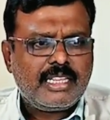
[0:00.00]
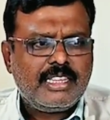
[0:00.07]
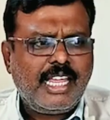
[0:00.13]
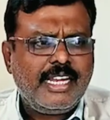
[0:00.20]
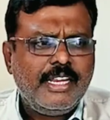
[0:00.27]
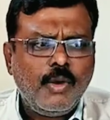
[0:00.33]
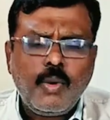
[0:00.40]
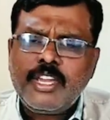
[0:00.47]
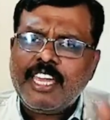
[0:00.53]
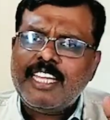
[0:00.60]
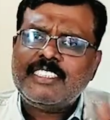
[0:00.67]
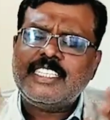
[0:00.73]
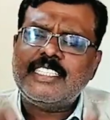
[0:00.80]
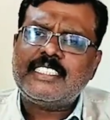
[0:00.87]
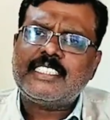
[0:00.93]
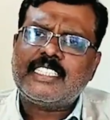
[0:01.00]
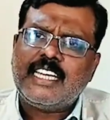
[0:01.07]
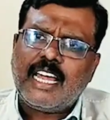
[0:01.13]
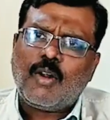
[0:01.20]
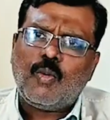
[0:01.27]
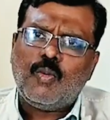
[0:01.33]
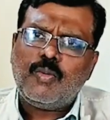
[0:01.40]
The new cases
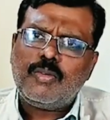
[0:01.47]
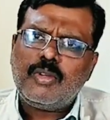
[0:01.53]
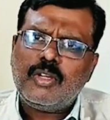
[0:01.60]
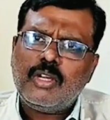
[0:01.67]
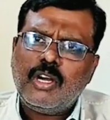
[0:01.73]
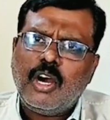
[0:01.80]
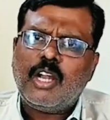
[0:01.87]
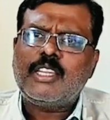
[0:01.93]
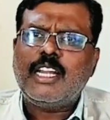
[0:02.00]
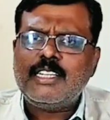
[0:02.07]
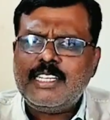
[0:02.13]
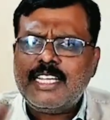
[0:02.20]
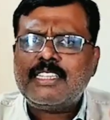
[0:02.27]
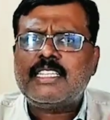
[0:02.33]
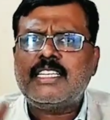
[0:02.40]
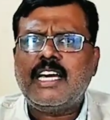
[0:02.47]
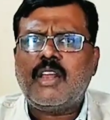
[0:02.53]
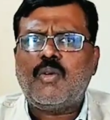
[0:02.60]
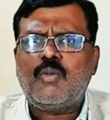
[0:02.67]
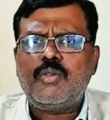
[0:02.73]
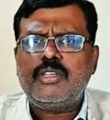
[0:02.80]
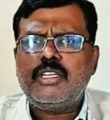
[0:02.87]
curve or the death
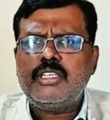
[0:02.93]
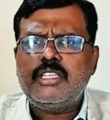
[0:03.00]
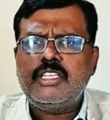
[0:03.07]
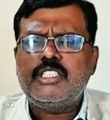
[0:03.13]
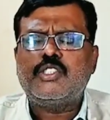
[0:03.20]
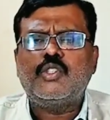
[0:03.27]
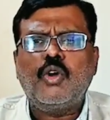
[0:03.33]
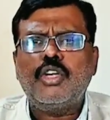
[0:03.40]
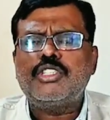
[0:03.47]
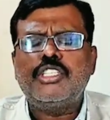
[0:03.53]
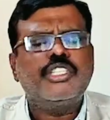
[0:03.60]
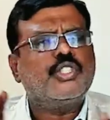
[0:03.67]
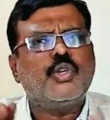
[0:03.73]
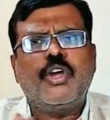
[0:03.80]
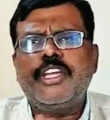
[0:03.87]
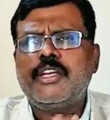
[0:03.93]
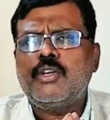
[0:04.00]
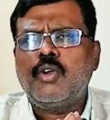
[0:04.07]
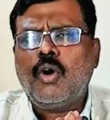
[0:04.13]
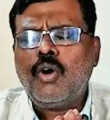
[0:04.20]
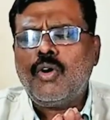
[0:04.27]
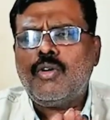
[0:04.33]
curve is
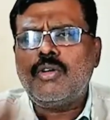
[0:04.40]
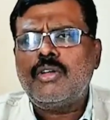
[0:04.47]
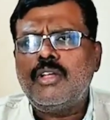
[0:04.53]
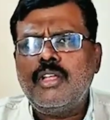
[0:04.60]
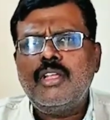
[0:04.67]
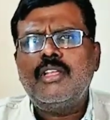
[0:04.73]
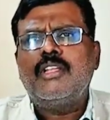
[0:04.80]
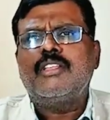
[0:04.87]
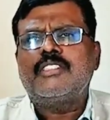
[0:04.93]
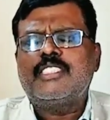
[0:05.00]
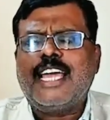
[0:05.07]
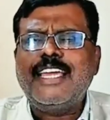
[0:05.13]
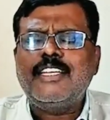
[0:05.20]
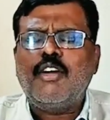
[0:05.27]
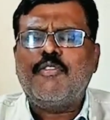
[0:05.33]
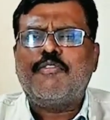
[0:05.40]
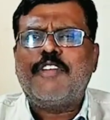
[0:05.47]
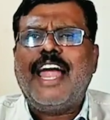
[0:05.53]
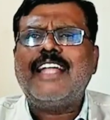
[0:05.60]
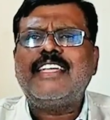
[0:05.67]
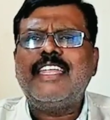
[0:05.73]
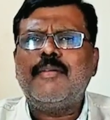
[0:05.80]
showing no sign of
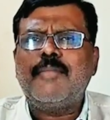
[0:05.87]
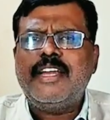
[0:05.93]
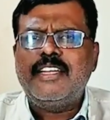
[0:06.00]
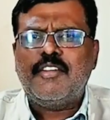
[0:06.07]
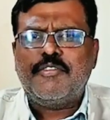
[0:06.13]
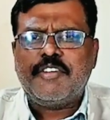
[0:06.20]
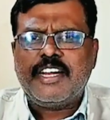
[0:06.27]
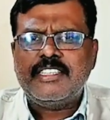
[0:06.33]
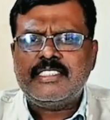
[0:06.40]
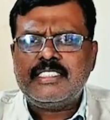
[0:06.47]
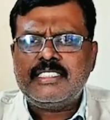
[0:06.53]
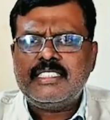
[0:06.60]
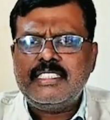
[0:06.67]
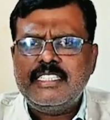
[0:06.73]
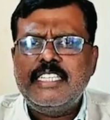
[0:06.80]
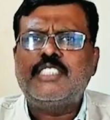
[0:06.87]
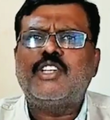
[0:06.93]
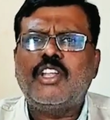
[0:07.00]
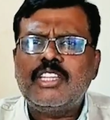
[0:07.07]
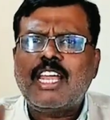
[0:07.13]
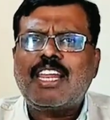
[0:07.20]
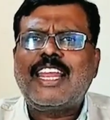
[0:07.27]
flattening, my dear friends. It's
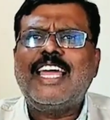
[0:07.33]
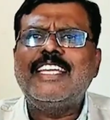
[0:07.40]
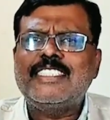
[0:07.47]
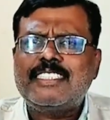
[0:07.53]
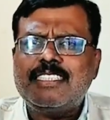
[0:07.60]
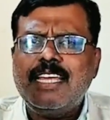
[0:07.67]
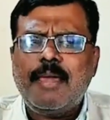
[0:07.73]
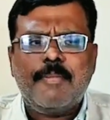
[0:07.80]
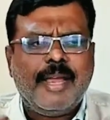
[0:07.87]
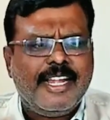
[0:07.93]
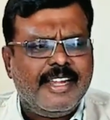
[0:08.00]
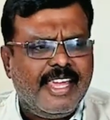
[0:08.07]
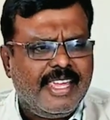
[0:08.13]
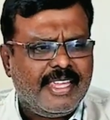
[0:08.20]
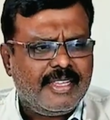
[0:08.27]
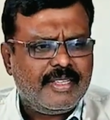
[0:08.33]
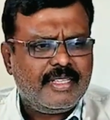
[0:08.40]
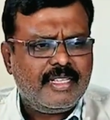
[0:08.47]
on the rise day by day.